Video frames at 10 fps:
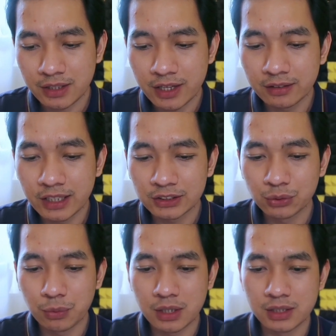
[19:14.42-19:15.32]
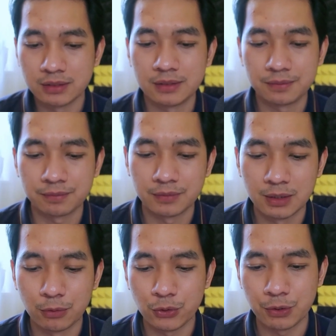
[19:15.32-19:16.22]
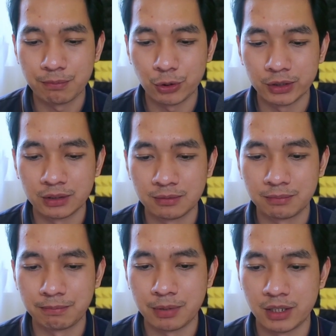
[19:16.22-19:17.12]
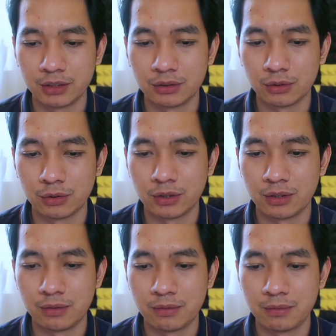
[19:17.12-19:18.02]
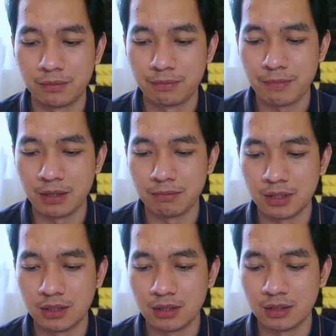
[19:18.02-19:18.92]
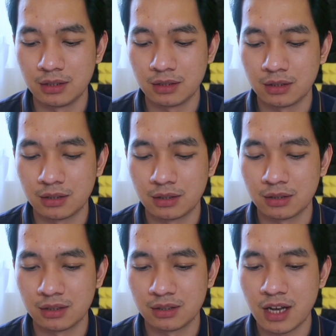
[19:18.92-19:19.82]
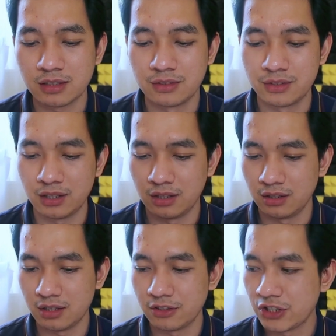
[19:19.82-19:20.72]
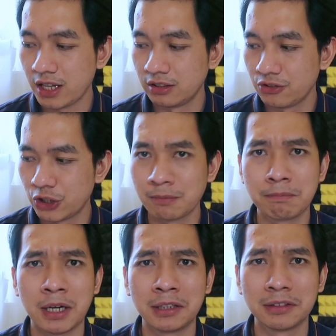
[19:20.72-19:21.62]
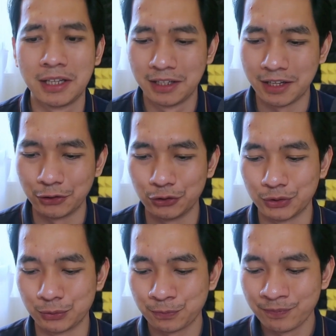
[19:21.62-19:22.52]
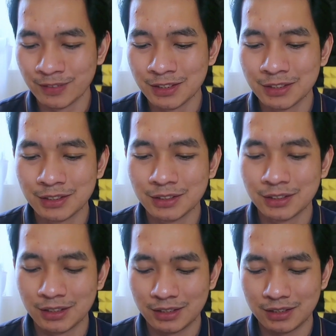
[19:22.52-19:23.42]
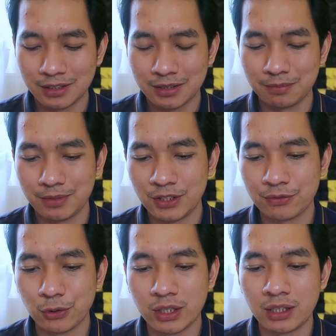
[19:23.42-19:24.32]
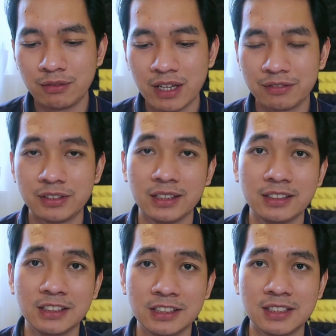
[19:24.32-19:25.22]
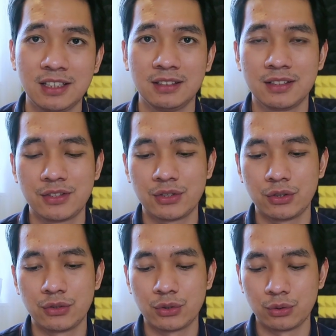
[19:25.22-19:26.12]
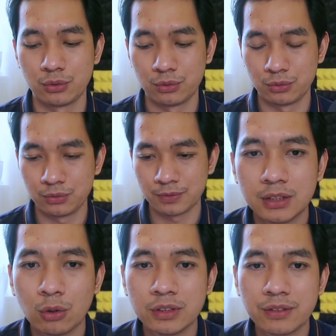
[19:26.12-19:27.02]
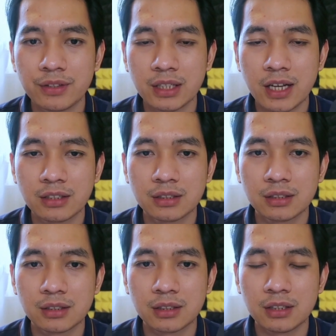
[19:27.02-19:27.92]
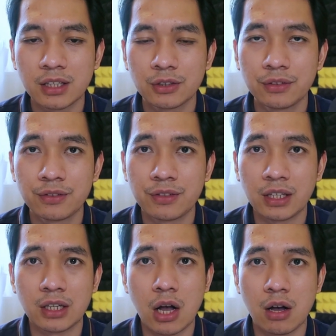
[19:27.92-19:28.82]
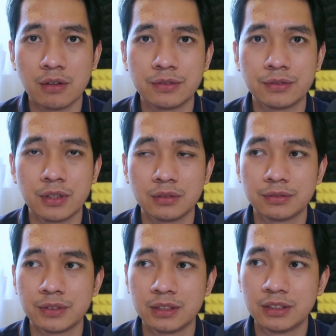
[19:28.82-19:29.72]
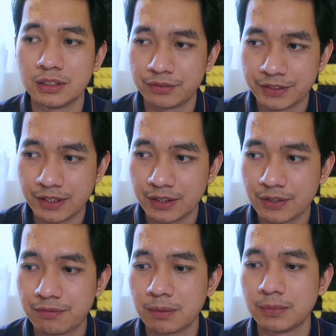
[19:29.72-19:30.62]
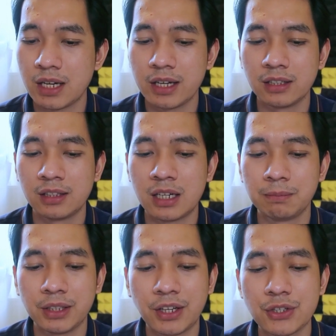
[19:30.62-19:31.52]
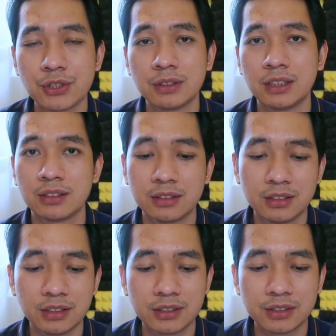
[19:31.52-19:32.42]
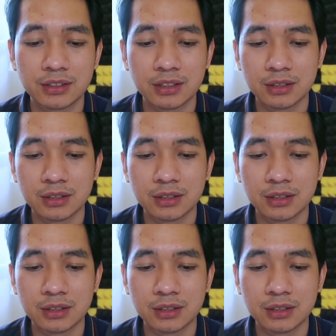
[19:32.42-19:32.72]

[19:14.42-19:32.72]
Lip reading: And next one, the most important part, or maybe I can say a challenging part, I don't know, is for a referee details. So the only thing I could think of a difference from the ILR application is this